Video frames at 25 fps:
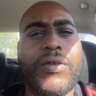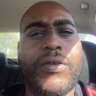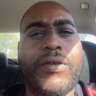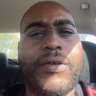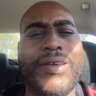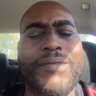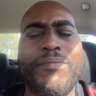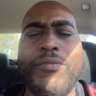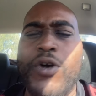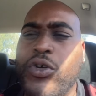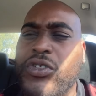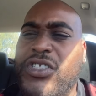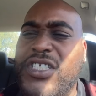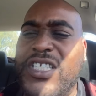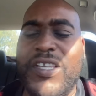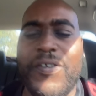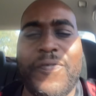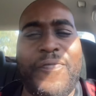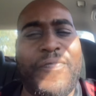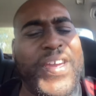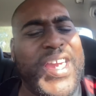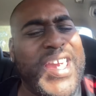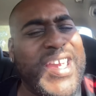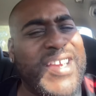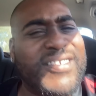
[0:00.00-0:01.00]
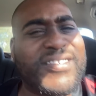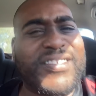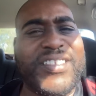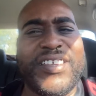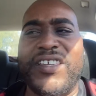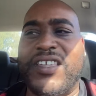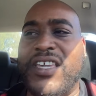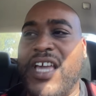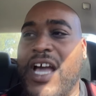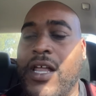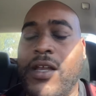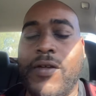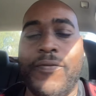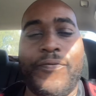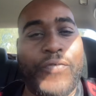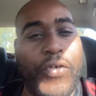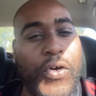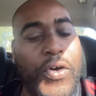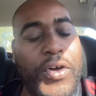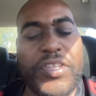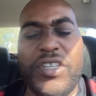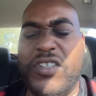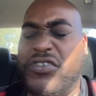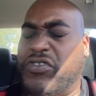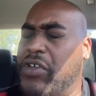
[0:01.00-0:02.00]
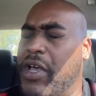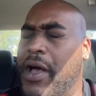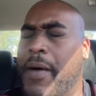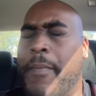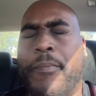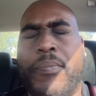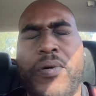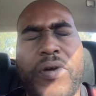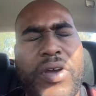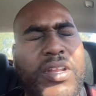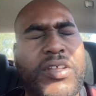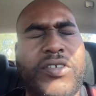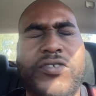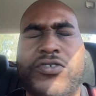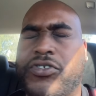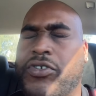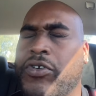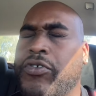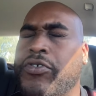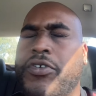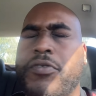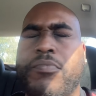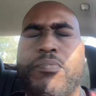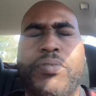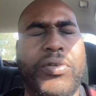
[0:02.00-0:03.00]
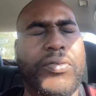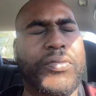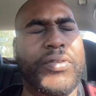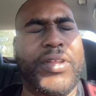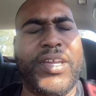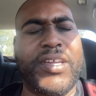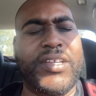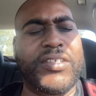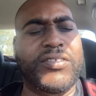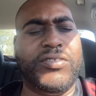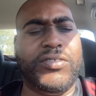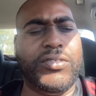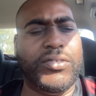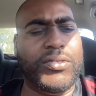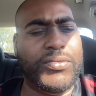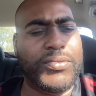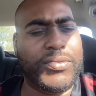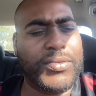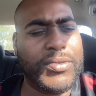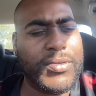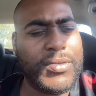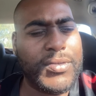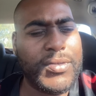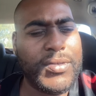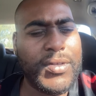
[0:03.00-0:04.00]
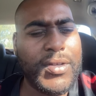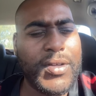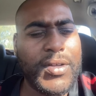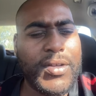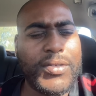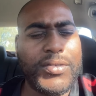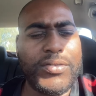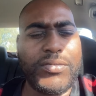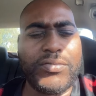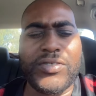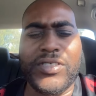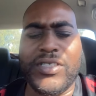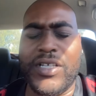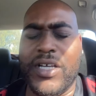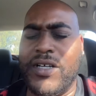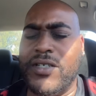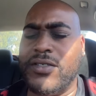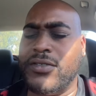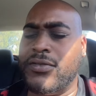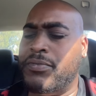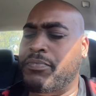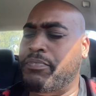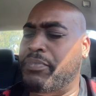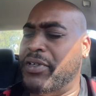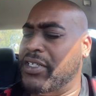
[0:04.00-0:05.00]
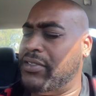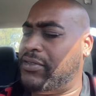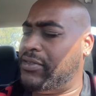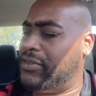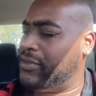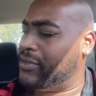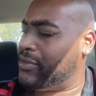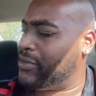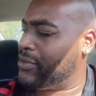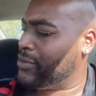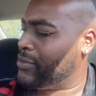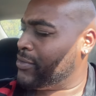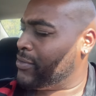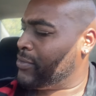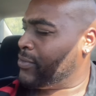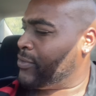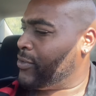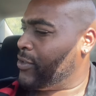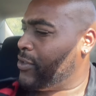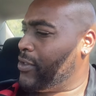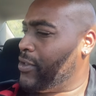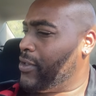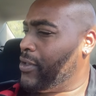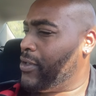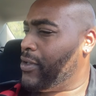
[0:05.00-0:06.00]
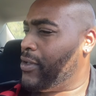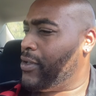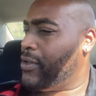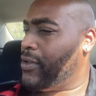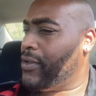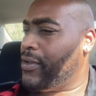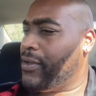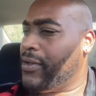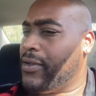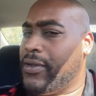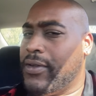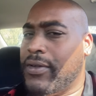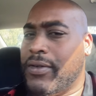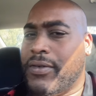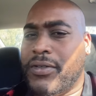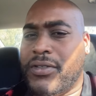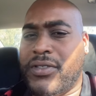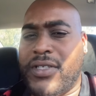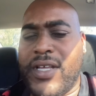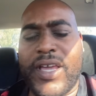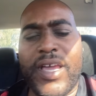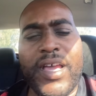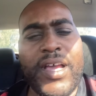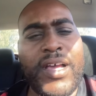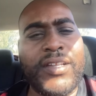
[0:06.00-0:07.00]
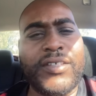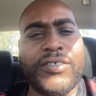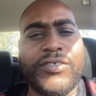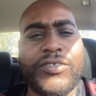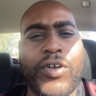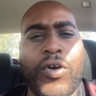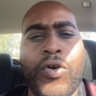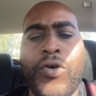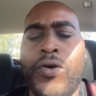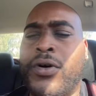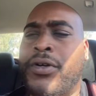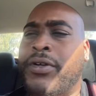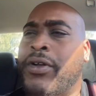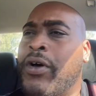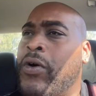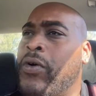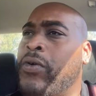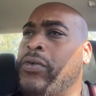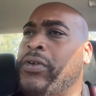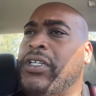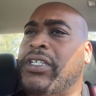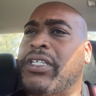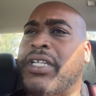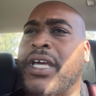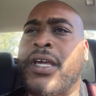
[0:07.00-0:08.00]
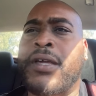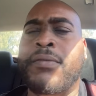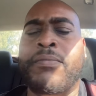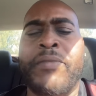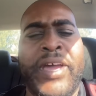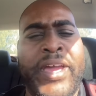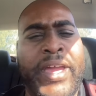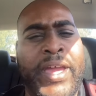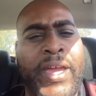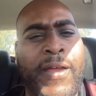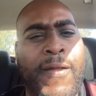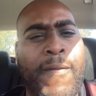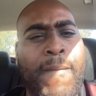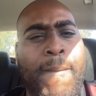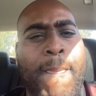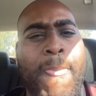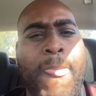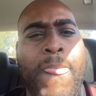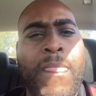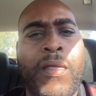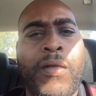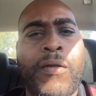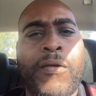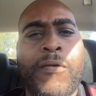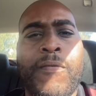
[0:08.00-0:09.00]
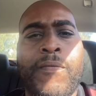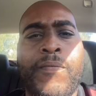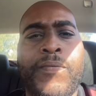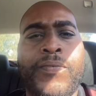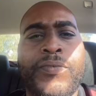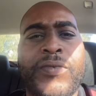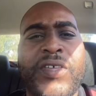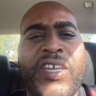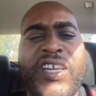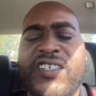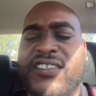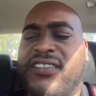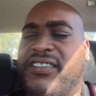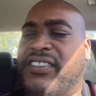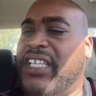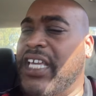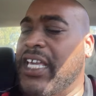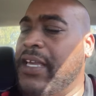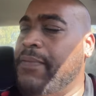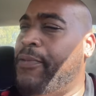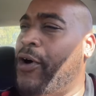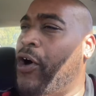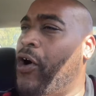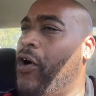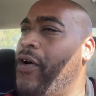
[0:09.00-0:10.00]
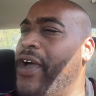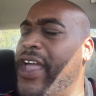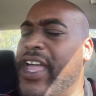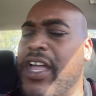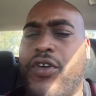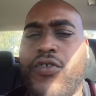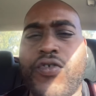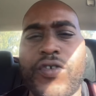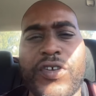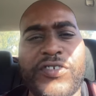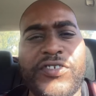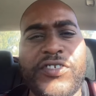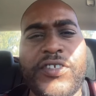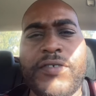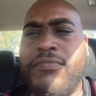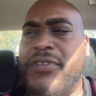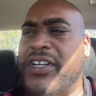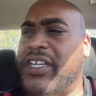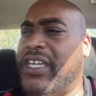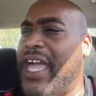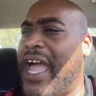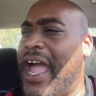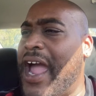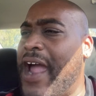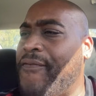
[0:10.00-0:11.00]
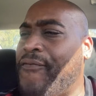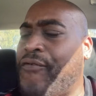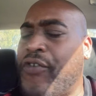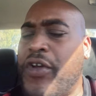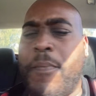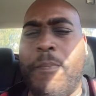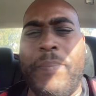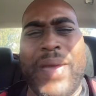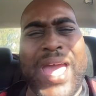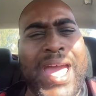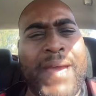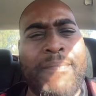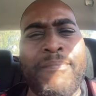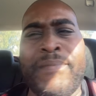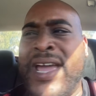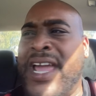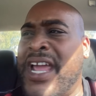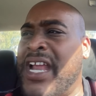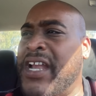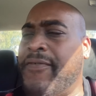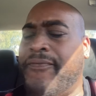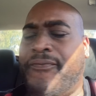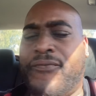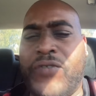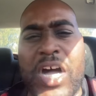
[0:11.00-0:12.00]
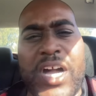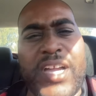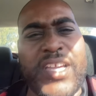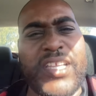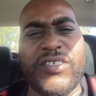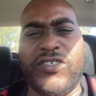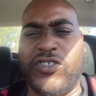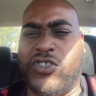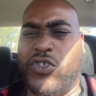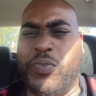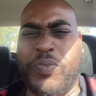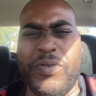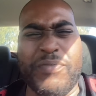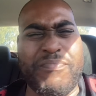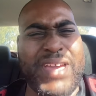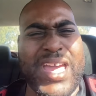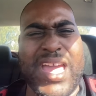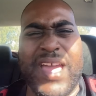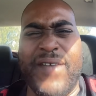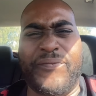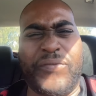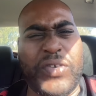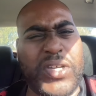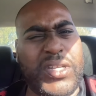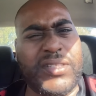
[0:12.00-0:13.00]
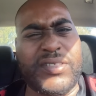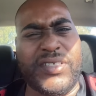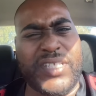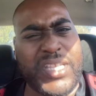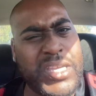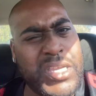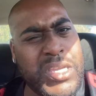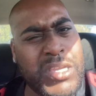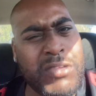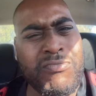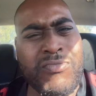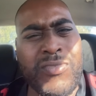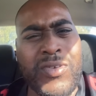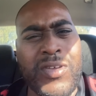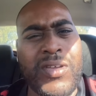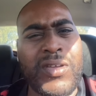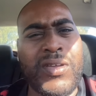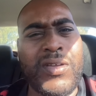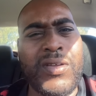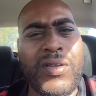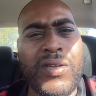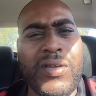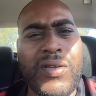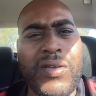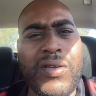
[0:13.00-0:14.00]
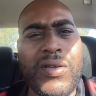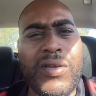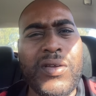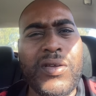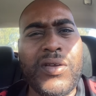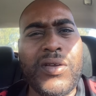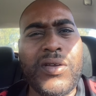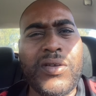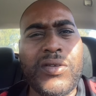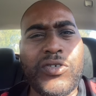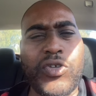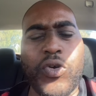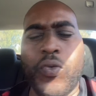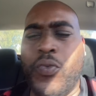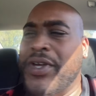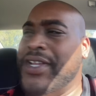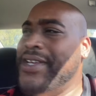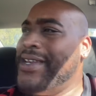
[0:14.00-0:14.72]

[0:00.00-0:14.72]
And most of your fans are in California, so I'm pretty sure you blew theirs too. You sons of bitches. What the hell is going on today, man? Is Debo and Christian McCaffrey Batman and fucking Superman for the team? Do we